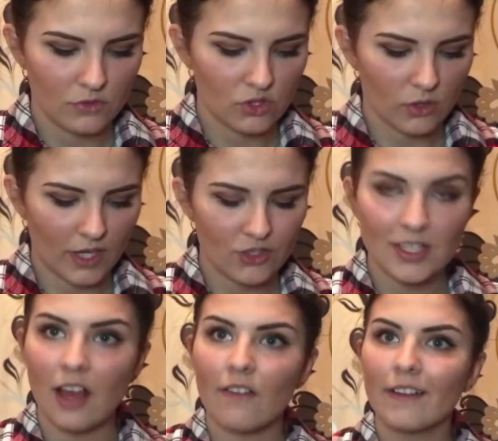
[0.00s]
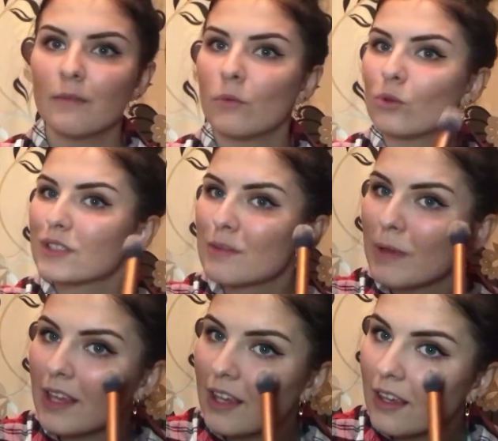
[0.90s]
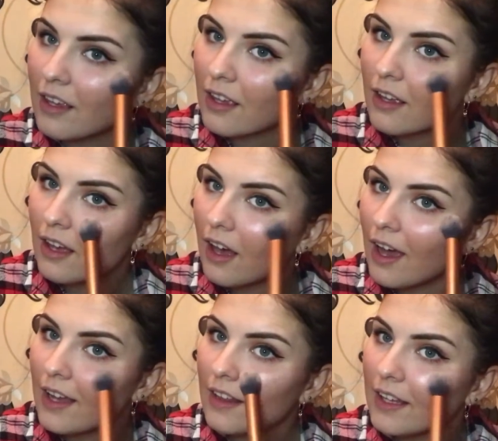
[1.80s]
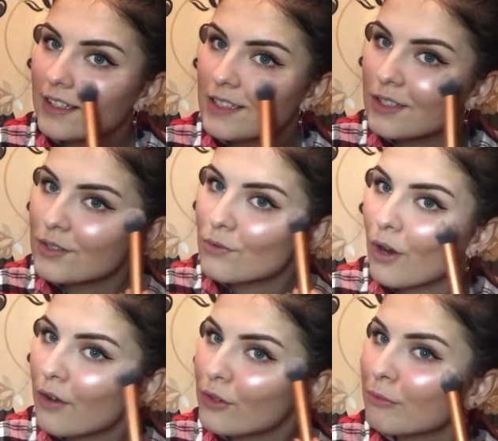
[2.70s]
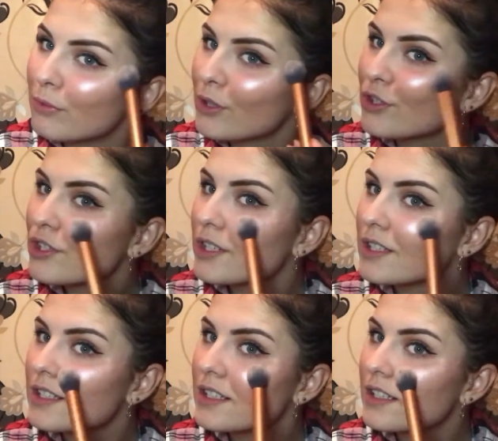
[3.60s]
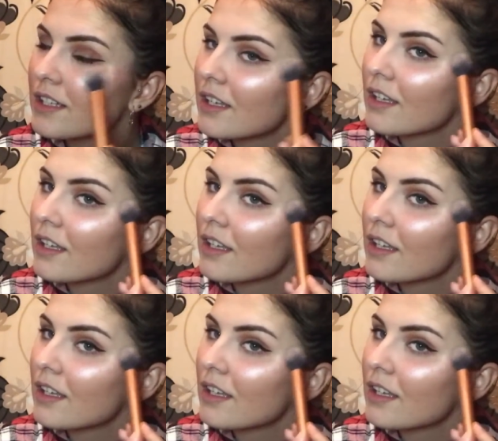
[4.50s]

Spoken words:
So I find them more to be highlighters rather than blushes.